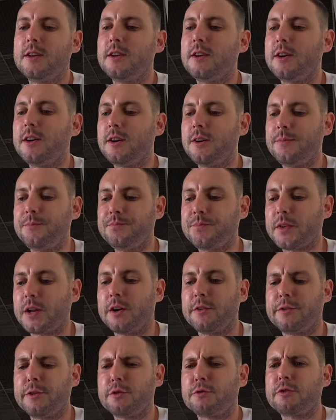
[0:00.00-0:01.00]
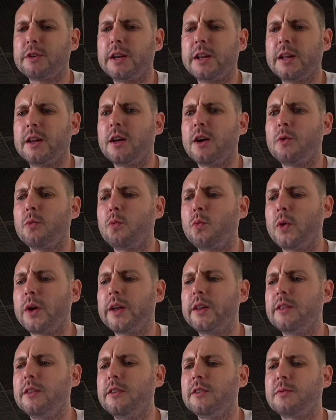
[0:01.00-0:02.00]
Oh, I feel really like
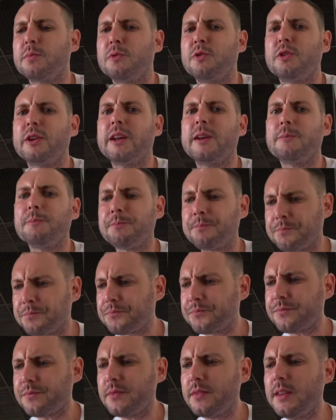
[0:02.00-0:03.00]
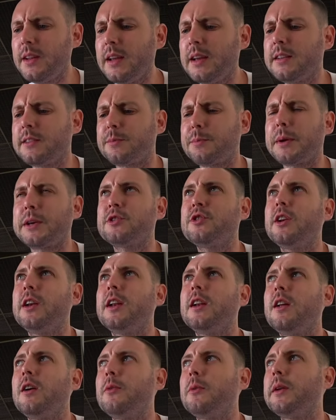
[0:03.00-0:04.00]
weird this morning, especially
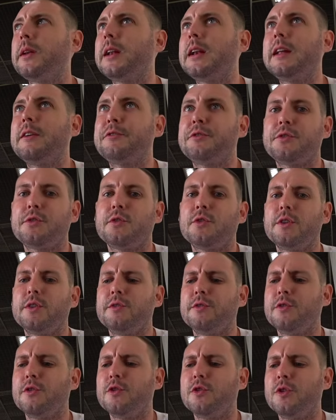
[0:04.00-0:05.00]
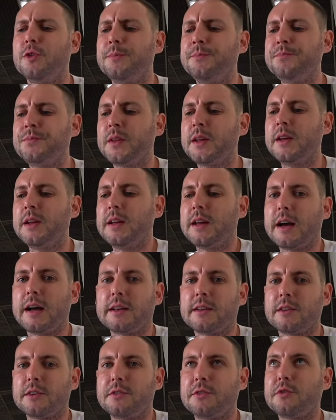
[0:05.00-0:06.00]
like when I left Soi Phor
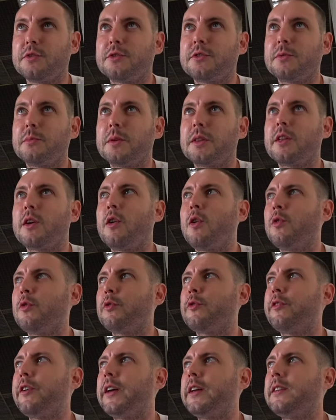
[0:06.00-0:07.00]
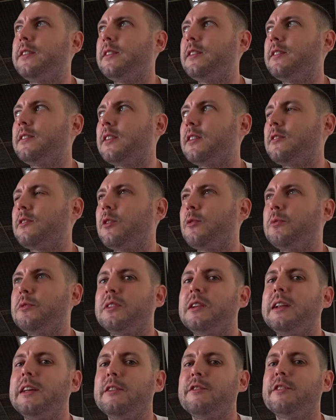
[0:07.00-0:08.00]
and I saw some of the old faces as I
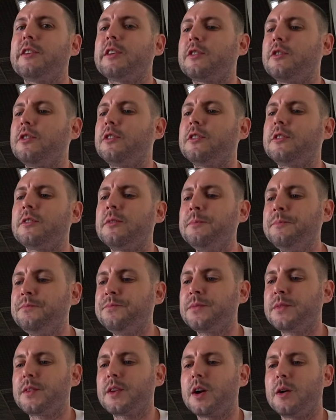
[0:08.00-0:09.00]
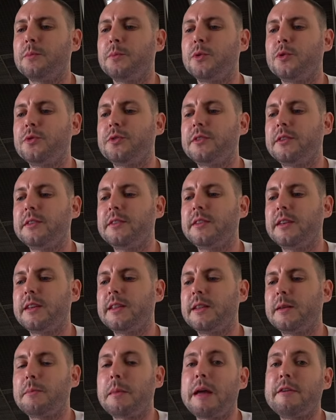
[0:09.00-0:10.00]
was leaving, because I'm used to seeing
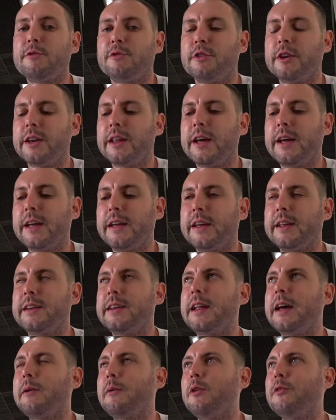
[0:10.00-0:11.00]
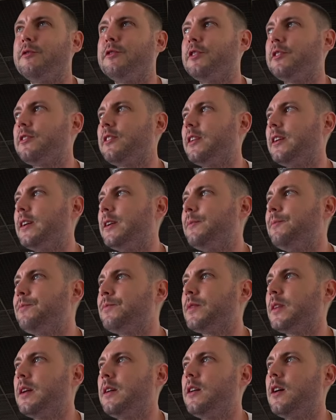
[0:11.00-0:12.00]
them every day, and now obviously
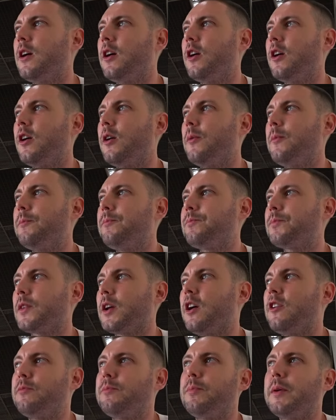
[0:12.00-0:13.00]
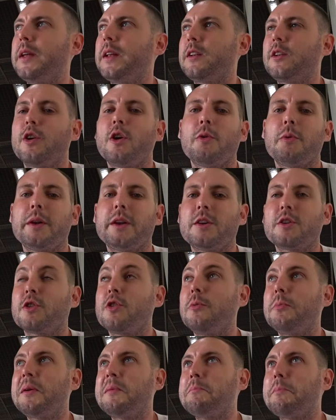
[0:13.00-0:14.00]
I've been going and
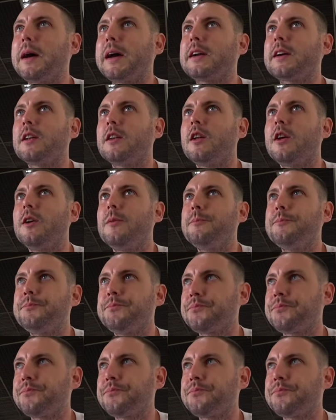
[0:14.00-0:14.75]
coming back a lot,